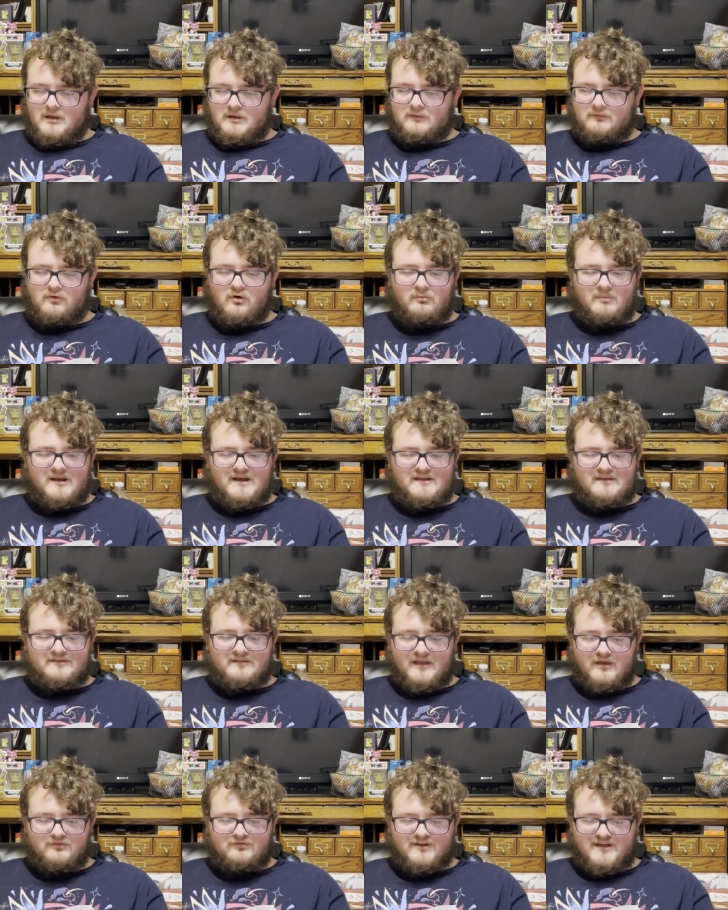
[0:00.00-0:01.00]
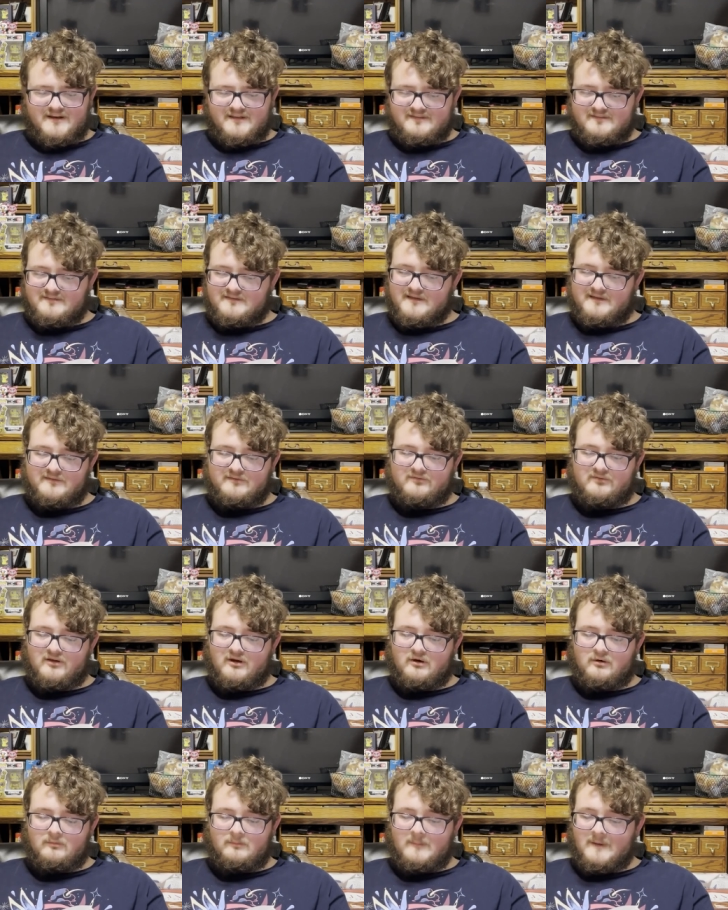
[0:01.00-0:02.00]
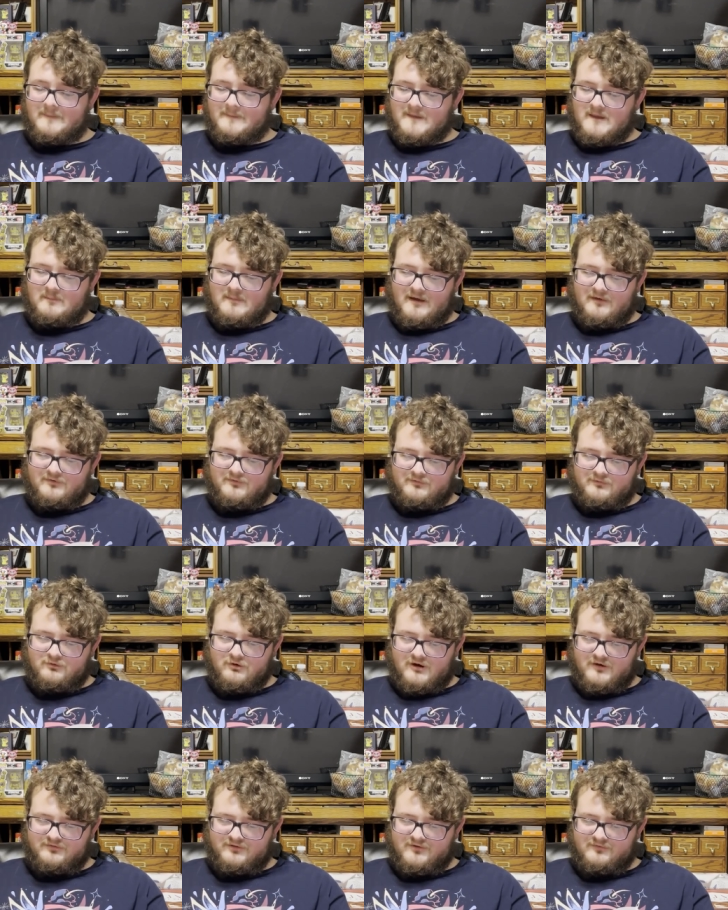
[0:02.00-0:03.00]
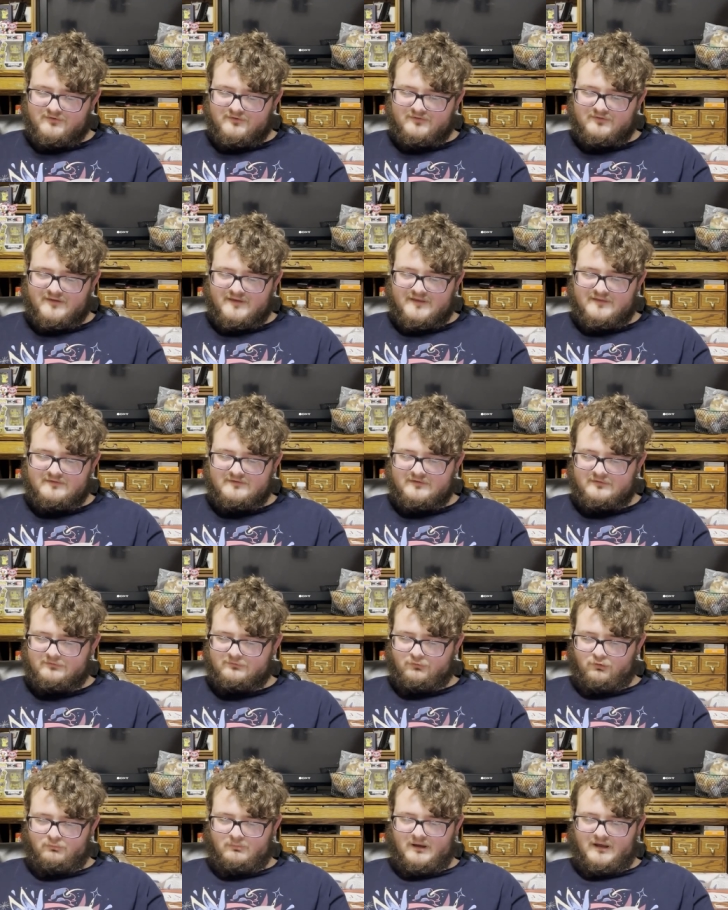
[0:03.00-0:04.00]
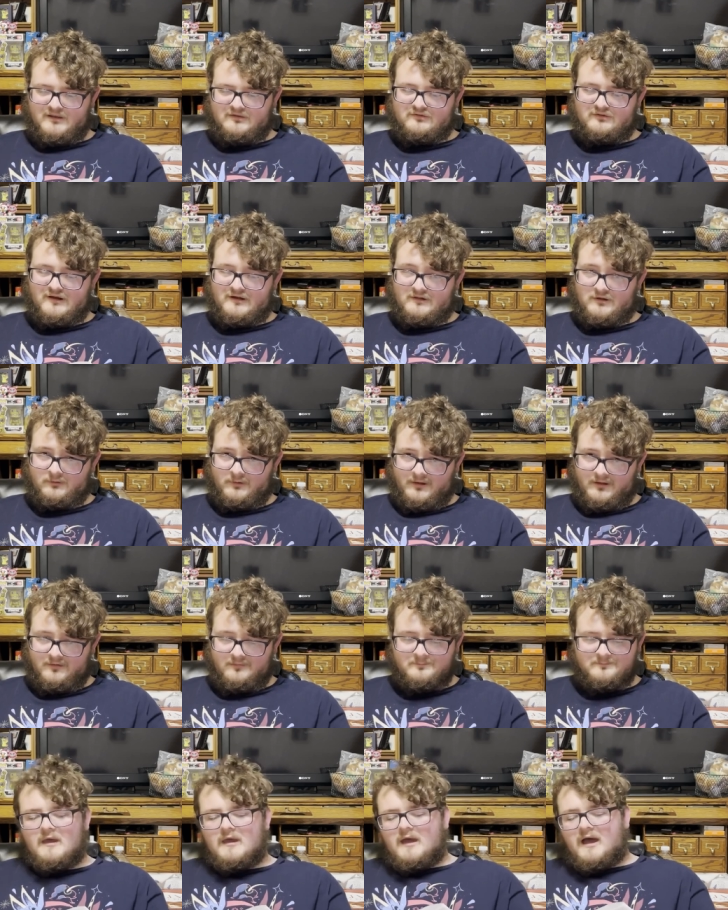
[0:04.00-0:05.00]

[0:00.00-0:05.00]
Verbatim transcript: Too many cel-shaded skins, though, and the amount of crossover skins is too much, lol.